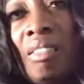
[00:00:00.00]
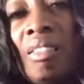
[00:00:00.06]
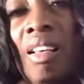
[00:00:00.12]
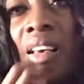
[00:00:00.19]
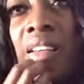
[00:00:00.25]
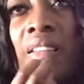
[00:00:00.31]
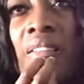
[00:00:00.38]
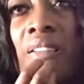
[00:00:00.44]

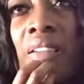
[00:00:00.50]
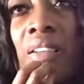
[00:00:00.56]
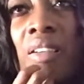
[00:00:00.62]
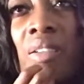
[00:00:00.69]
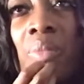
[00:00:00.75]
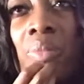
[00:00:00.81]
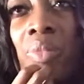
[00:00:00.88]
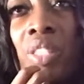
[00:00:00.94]
that,
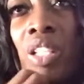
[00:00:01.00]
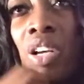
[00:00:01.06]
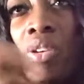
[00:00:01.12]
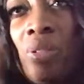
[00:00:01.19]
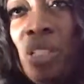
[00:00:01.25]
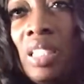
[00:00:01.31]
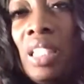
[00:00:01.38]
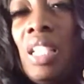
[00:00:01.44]
the
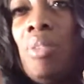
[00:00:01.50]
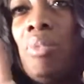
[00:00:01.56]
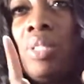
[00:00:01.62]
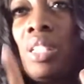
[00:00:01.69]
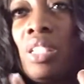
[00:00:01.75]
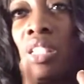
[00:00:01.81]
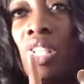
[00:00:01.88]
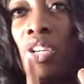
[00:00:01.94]
only thing with
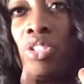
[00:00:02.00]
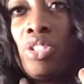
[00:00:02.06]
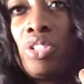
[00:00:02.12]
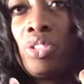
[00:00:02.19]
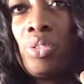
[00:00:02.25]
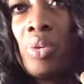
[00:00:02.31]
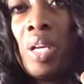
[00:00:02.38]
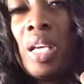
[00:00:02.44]
the serger
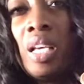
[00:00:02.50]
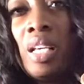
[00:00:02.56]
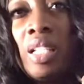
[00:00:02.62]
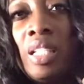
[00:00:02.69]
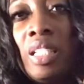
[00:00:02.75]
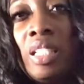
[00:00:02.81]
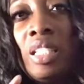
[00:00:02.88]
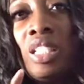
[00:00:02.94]
thread
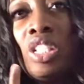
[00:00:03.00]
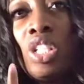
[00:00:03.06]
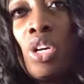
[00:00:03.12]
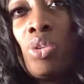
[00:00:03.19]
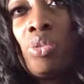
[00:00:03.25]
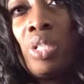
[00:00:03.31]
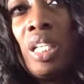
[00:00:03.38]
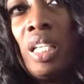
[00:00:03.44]
is
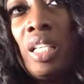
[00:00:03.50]
don't